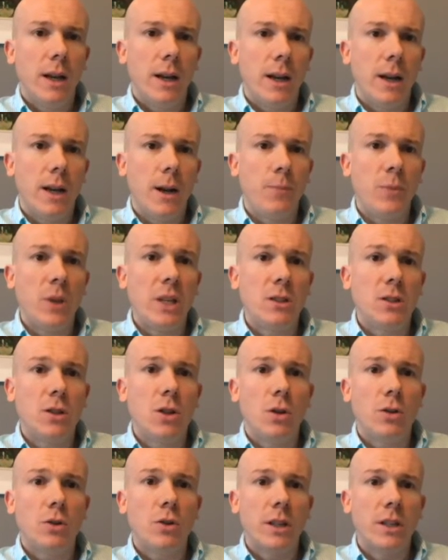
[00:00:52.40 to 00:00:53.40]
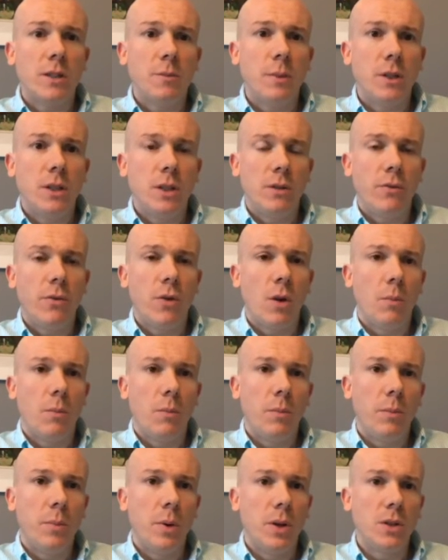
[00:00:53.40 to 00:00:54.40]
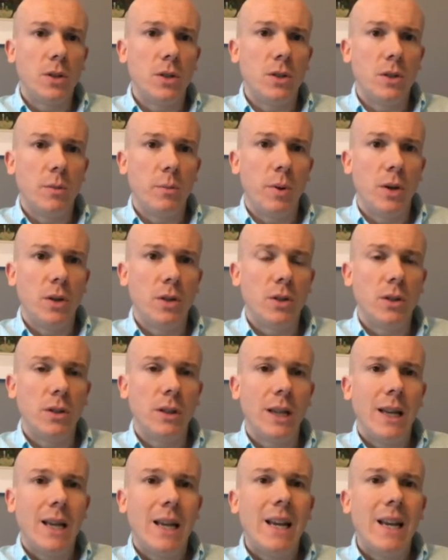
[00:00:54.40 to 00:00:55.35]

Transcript: It's not transmitted from person to person,